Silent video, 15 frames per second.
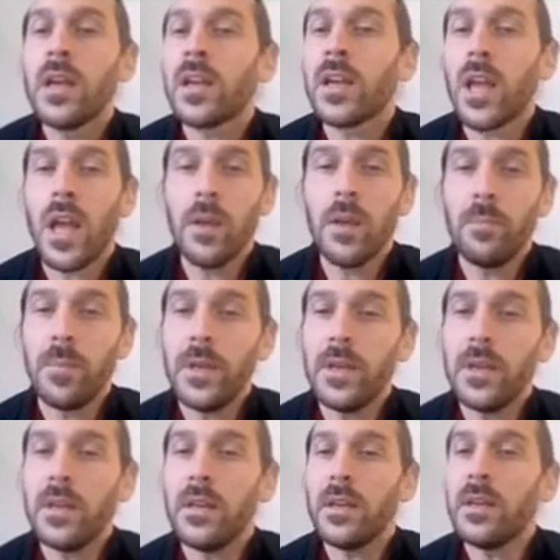can
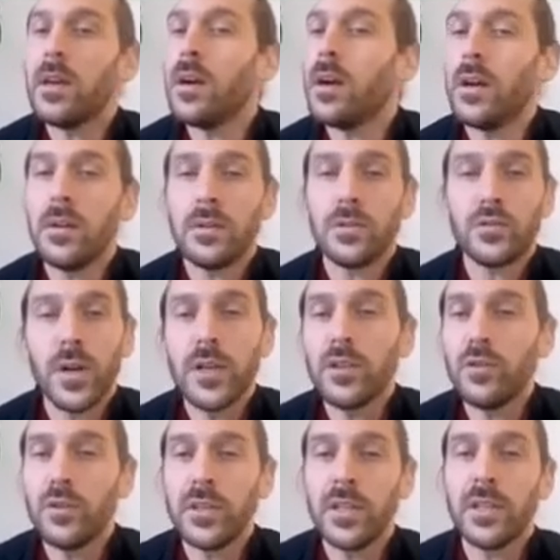be trade
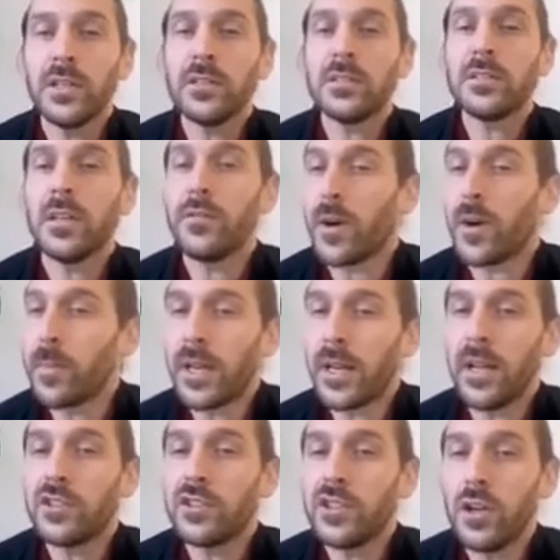unions, environmental
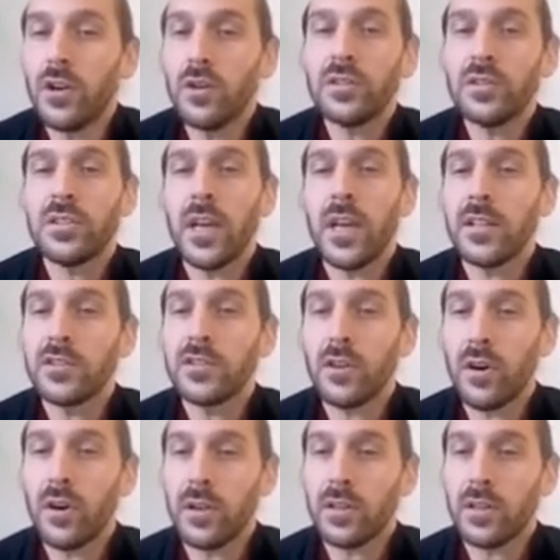NGOs, and so
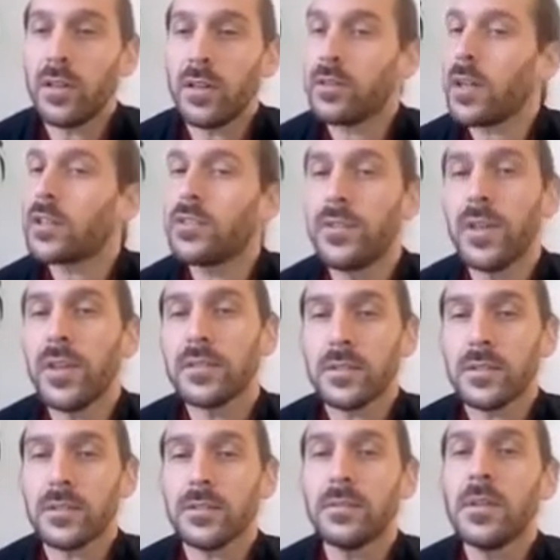on. And actually, there's
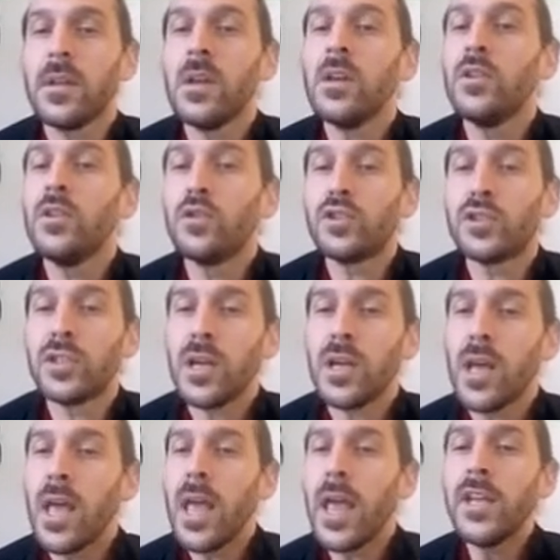a huge
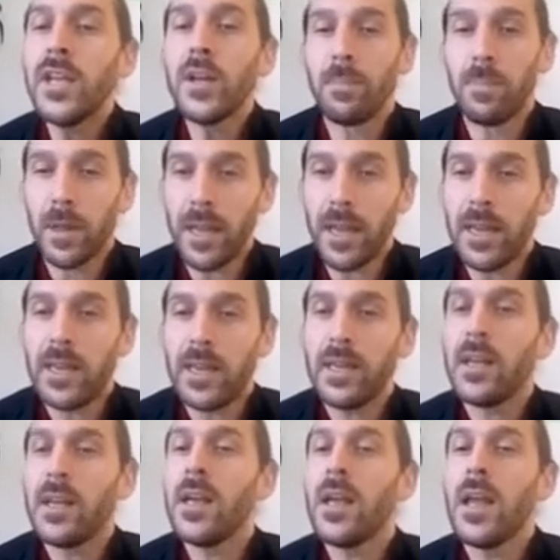interplay
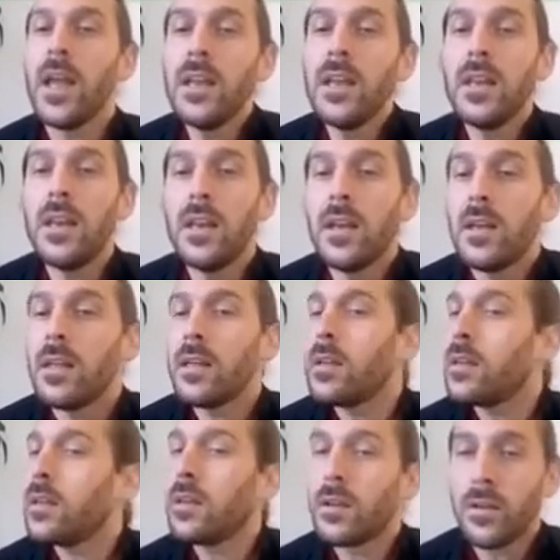in
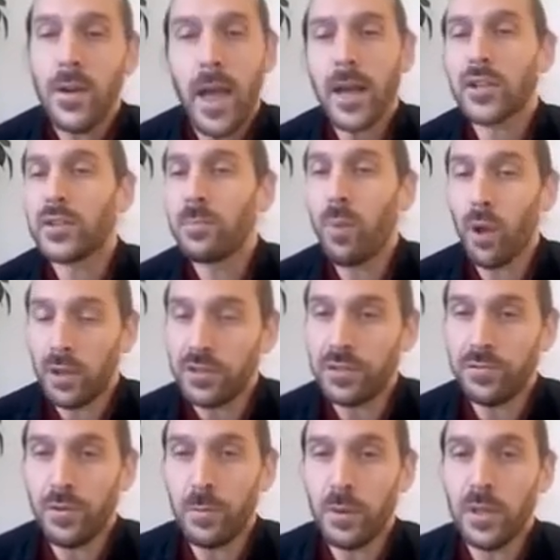actually policy
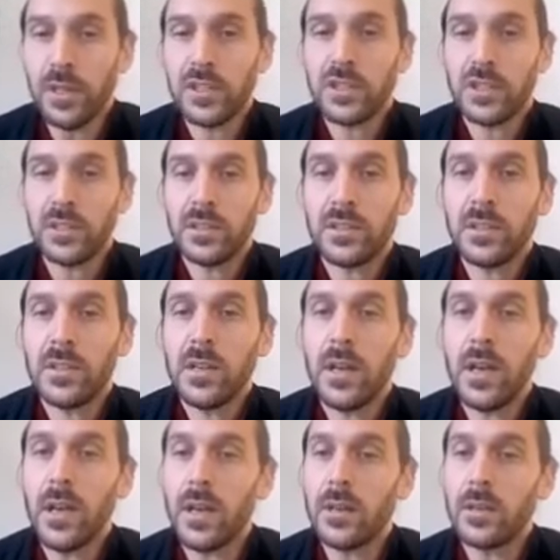formulation.
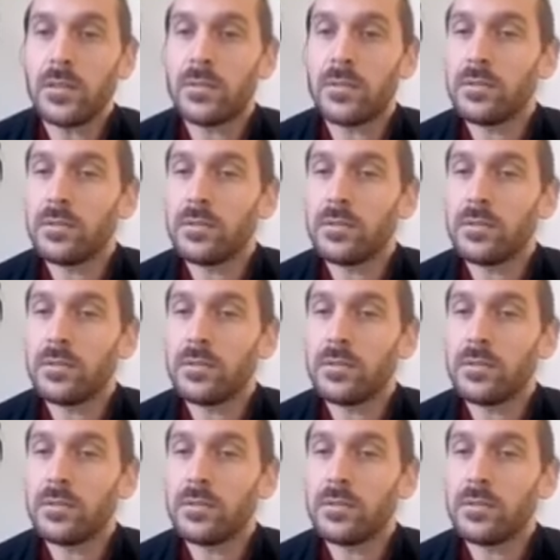And